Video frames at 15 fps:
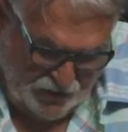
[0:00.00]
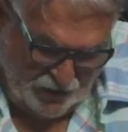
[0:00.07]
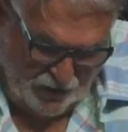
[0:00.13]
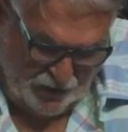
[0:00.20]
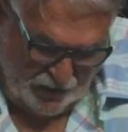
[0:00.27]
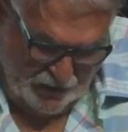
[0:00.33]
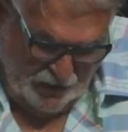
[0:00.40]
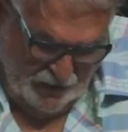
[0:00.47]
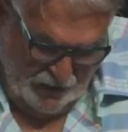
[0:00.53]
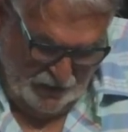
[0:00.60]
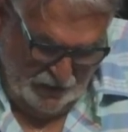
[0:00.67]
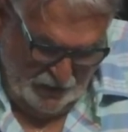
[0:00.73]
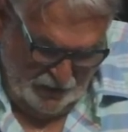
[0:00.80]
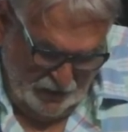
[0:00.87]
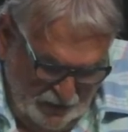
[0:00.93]
shirt,
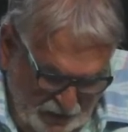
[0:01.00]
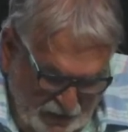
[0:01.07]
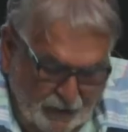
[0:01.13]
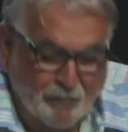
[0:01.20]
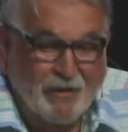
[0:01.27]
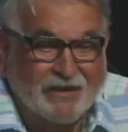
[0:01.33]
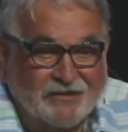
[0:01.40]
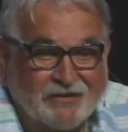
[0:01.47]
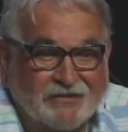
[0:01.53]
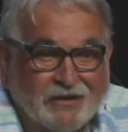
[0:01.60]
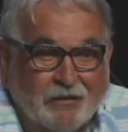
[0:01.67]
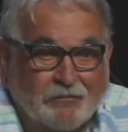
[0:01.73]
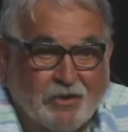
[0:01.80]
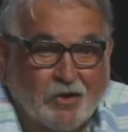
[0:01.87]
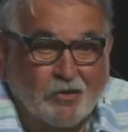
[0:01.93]
you know, it
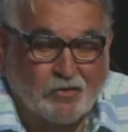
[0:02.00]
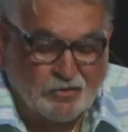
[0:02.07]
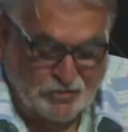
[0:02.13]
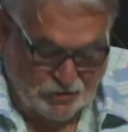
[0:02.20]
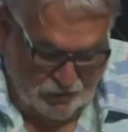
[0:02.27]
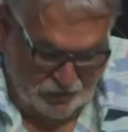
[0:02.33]
messes up the whole